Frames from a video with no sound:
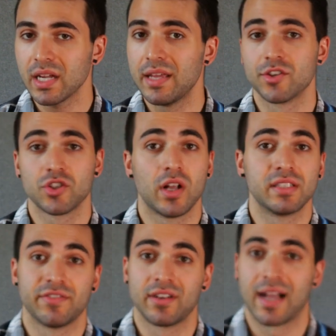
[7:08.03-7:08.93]
And there's all
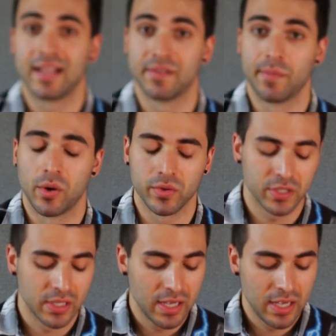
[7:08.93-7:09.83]
different kinds of
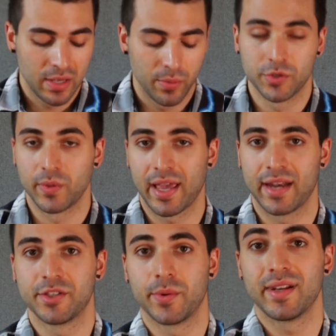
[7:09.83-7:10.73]
modes, which we'll get
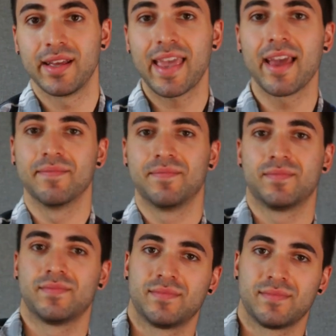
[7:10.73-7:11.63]
into in, again,
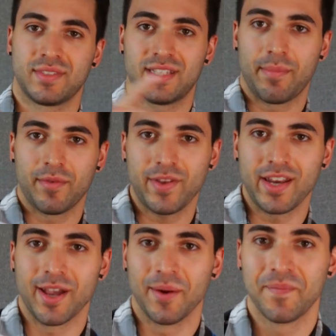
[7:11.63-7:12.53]
separate
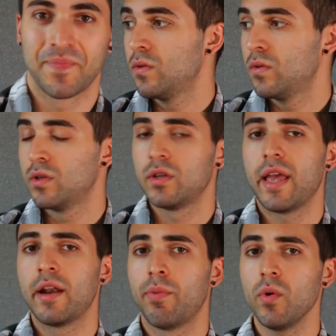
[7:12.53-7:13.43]
video.
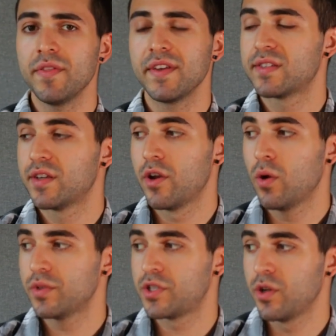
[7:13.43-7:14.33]
An important thing to
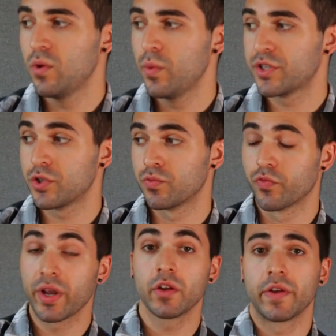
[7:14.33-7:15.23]
note too, which is
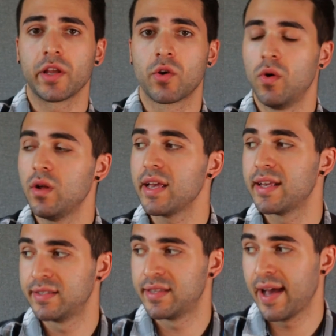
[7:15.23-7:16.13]
really, really cool,
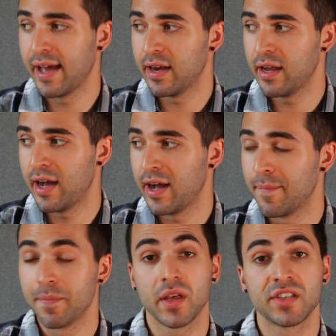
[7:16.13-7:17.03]
is that
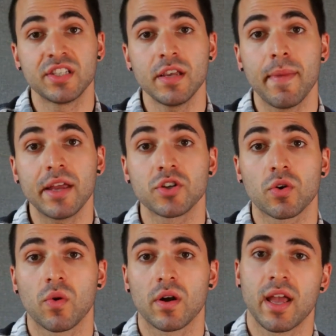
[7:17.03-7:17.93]
a C major
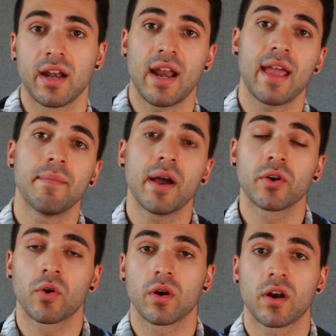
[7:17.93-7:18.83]
chord and an A
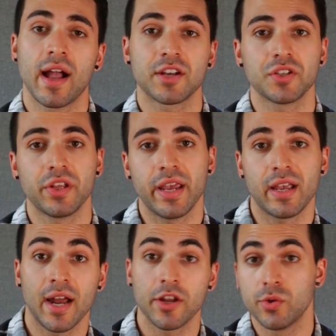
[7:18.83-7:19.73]
minor chord are actually
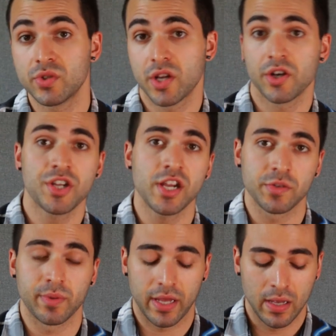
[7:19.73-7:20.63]
kind of used
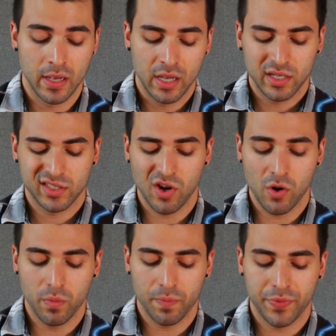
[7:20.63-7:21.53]
interchangeably.
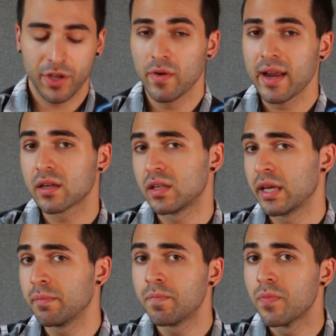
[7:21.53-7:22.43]
So
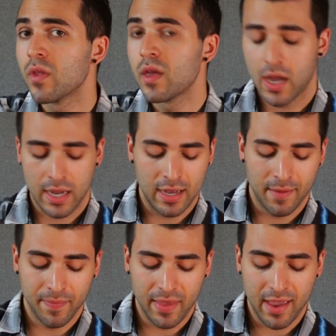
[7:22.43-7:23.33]
theoretically,
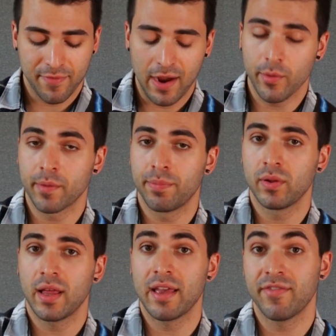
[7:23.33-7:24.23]
if I were
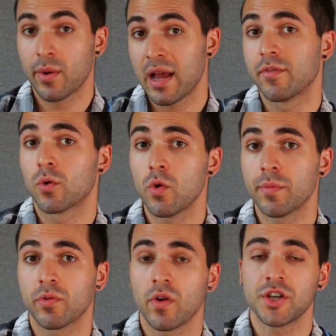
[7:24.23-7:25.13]
to have a
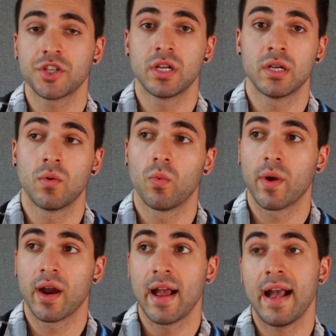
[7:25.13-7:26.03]
chord progression
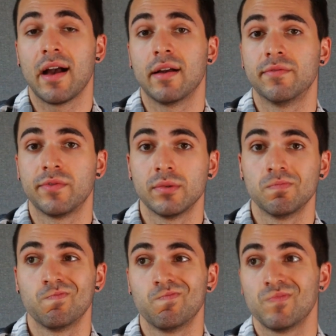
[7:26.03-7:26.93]
where I have
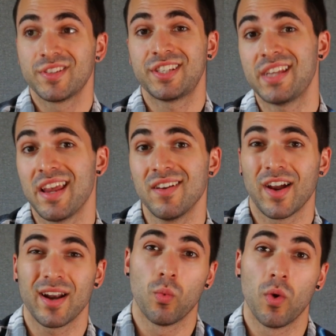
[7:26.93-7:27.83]
C,
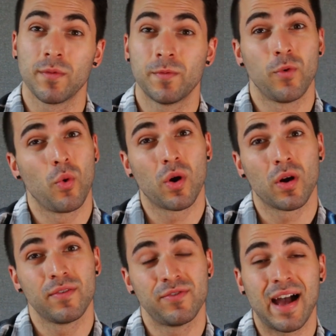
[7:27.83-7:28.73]
right, a 1,
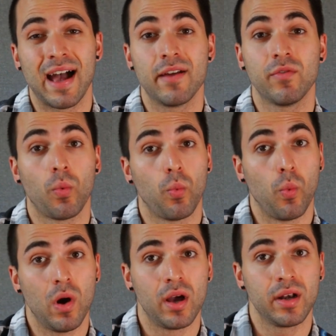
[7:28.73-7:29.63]
4, 5,
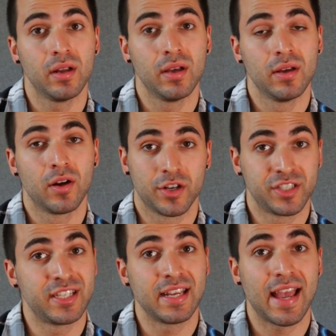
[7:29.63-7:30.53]
1, or
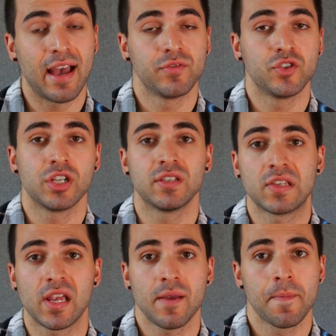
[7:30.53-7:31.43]
C, F, G,
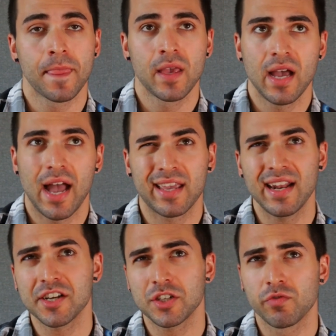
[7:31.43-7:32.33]
C, I
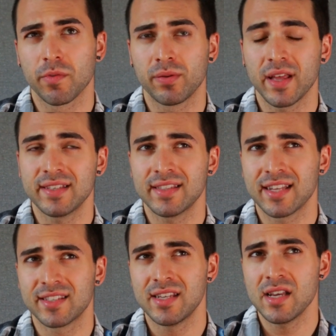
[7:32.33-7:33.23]
could actually replace
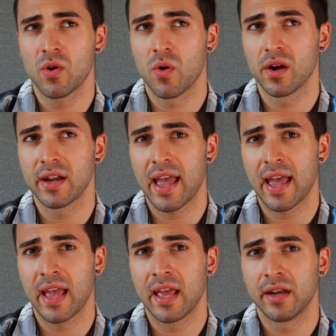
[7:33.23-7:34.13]
that C chord
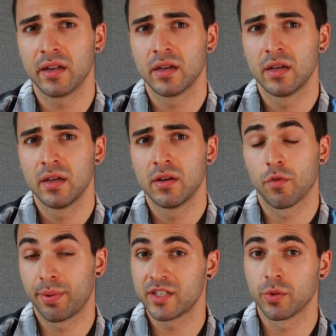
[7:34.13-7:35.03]
and
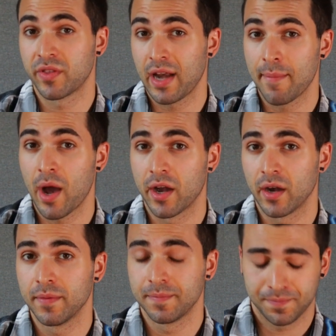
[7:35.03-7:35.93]
replace it with an A minor.